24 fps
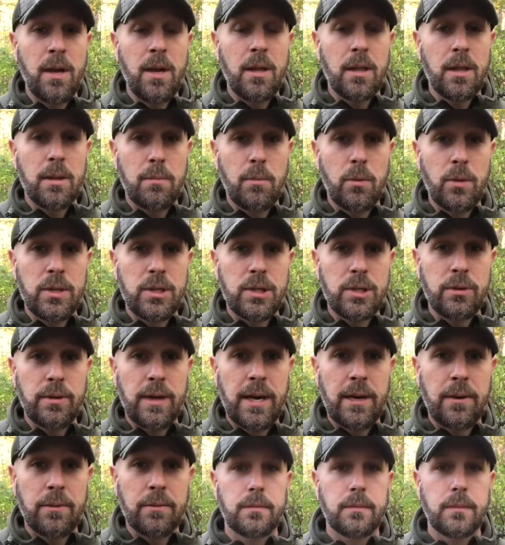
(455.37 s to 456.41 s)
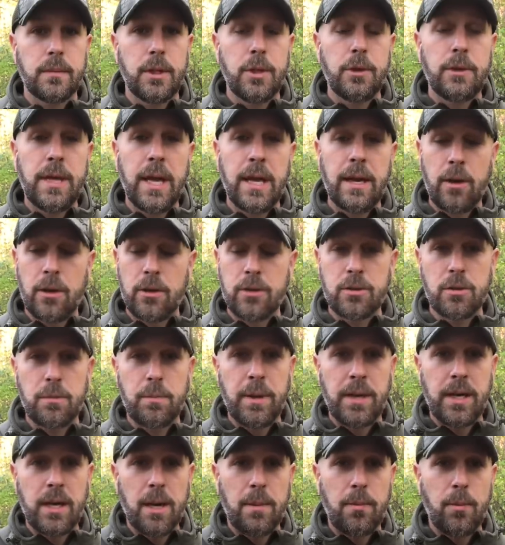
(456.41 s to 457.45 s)
the moisture out. You can also
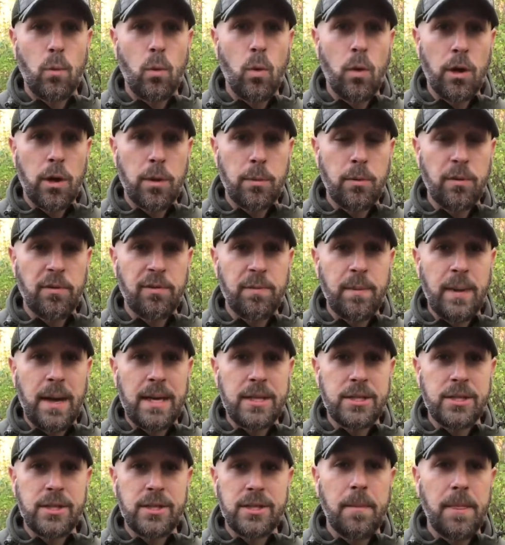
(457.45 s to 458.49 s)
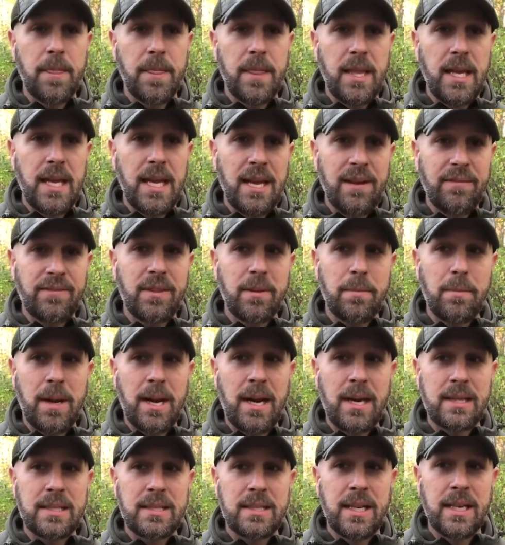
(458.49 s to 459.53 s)
pick up waterproof matches. If the
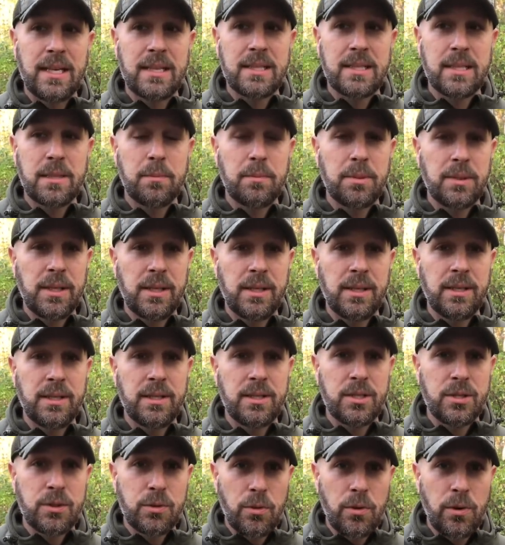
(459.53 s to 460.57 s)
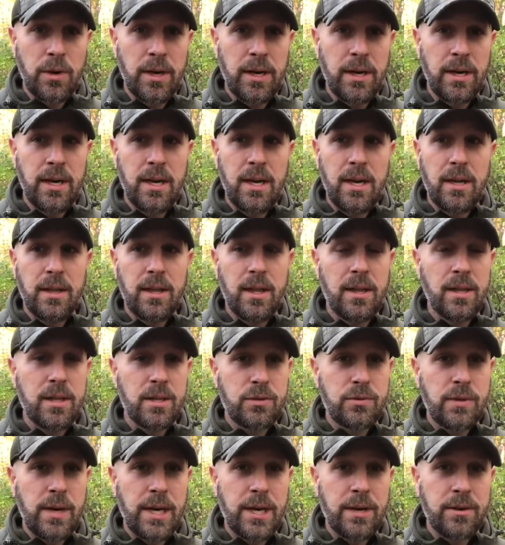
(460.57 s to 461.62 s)
box gets completely destroyed, then the
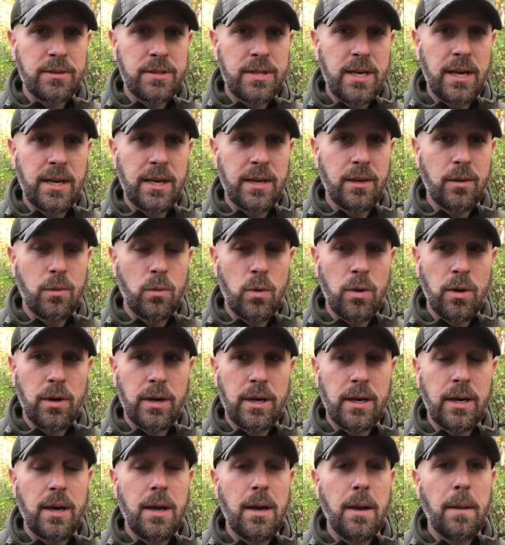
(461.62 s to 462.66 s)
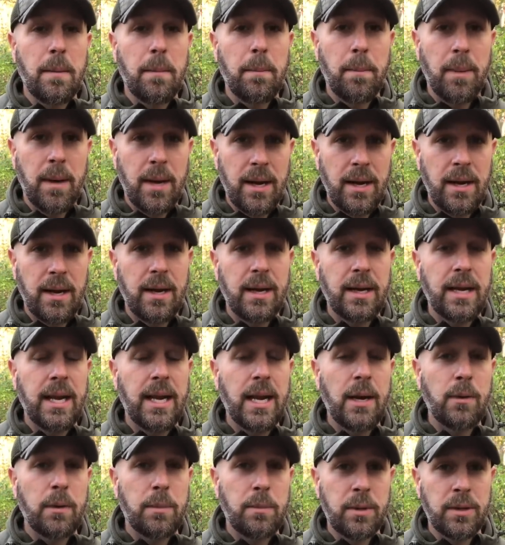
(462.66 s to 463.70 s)
striker is not going to work. But again,
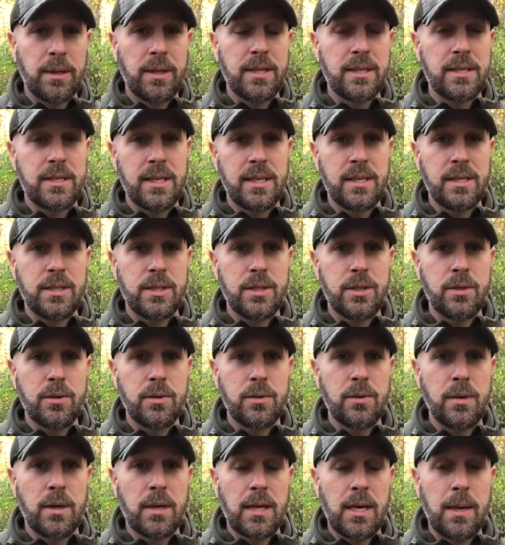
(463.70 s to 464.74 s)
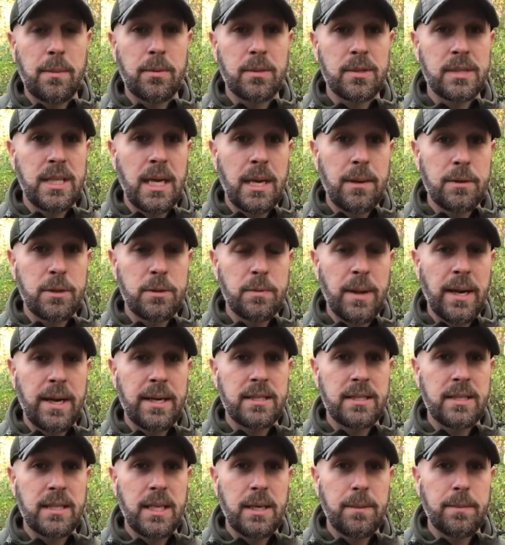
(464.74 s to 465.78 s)
I would put this into a couple sandwich
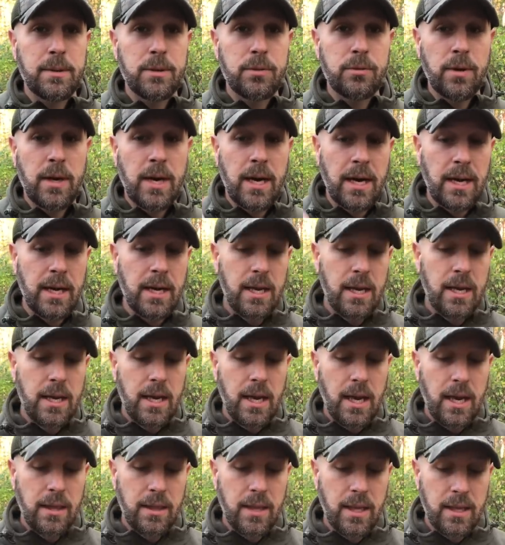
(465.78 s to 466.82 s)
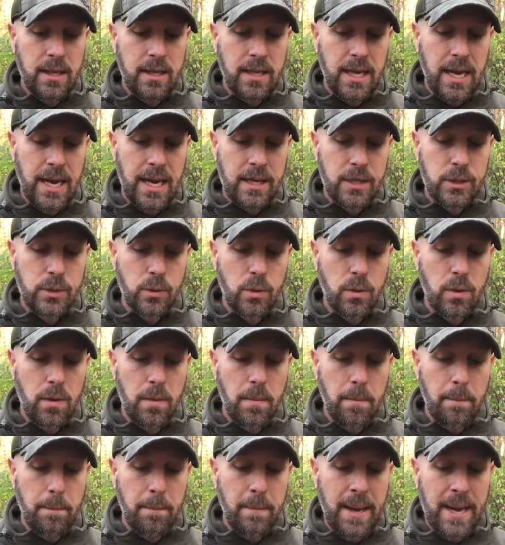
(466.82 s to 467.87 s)
bags to keep it dry. And then the actual
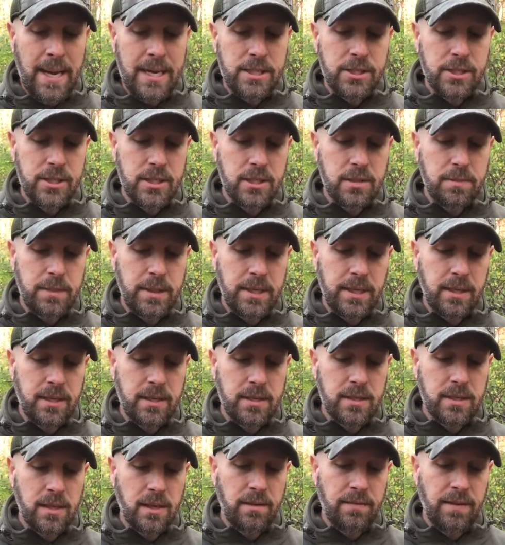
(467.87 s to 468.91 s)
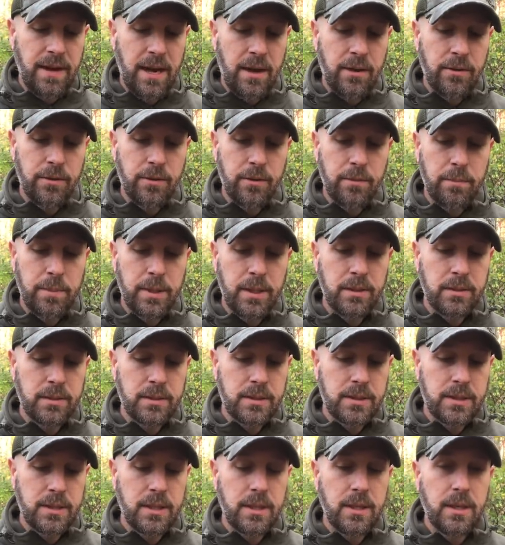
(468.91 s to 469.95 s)
matches, because of how they're
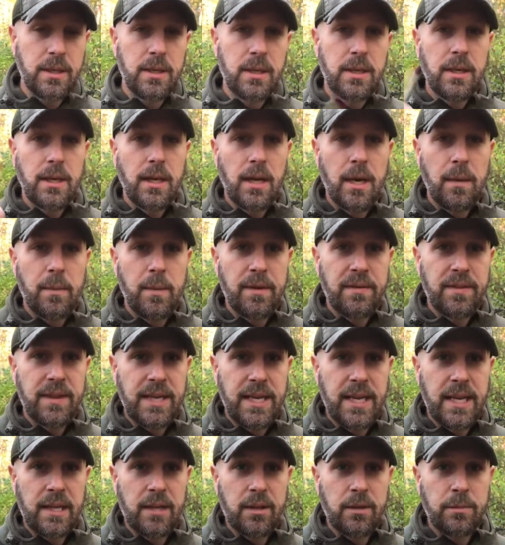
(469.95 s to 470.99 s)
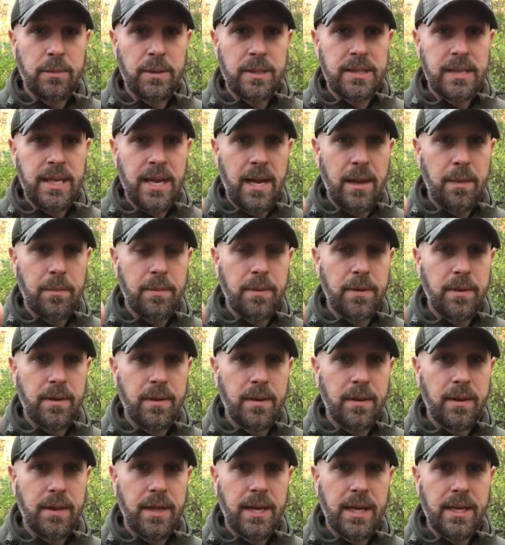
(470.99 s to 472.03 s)
built, um, if they get a little bit damp,
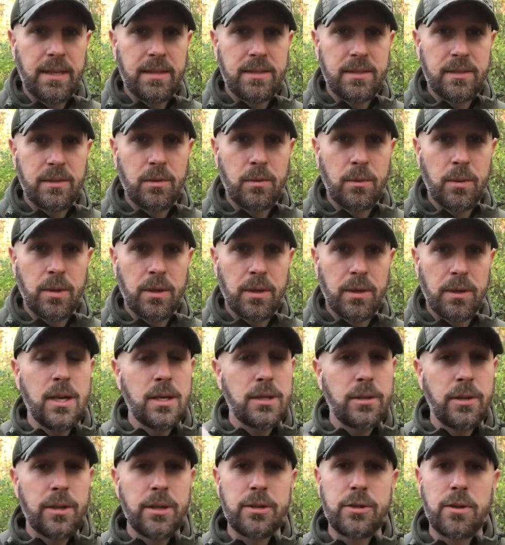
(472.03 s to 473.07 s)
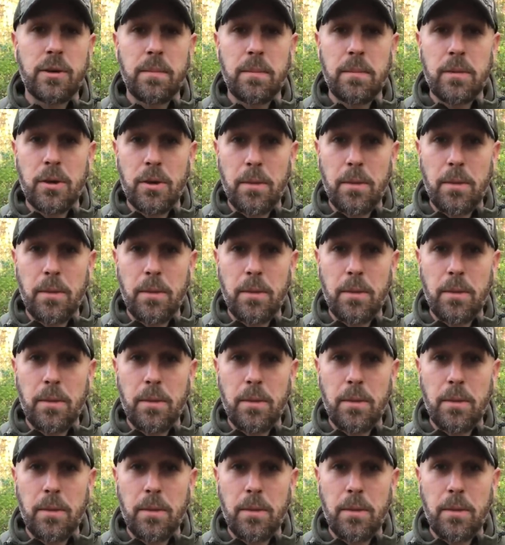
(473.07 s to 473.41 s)
they can still work. So there's your, your